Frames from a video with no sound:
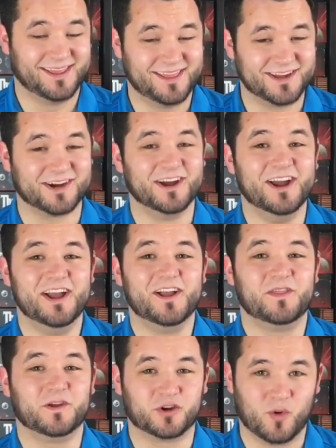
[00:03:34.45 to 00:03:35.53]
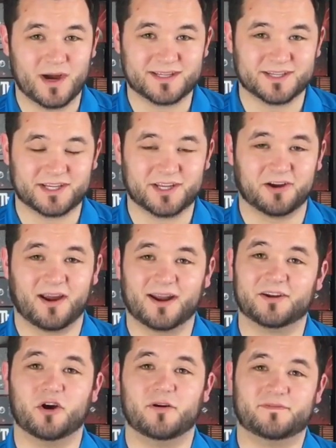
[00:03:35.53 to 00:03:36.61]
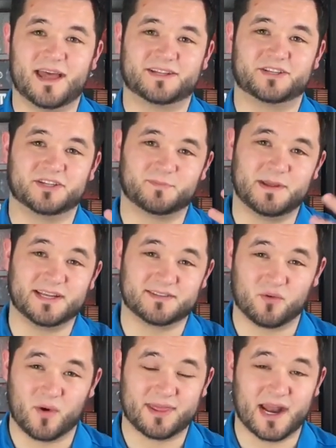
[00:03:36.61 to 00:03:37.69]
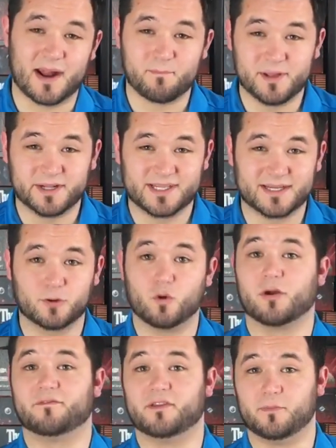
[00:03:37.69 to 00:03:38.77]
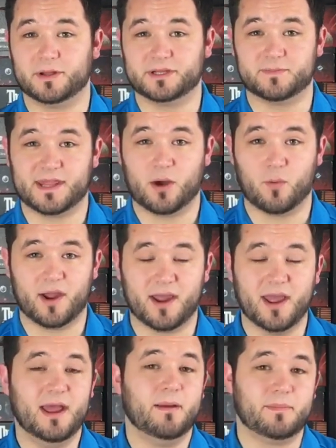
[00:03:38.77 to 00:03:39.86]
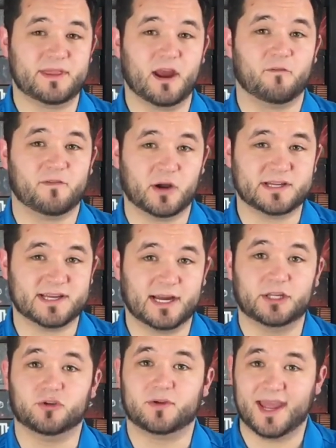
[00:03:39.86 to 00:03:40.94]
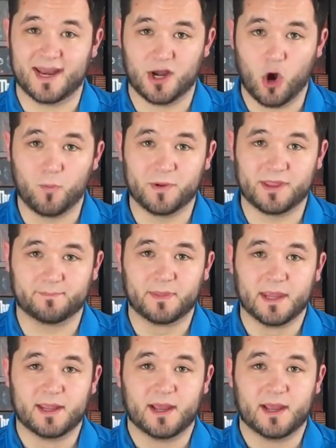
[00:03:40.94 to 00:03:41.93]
They're quite secure. I don't know if that's just because of the way that I built it or if they're built to be that way, but they are very tight. You can open them.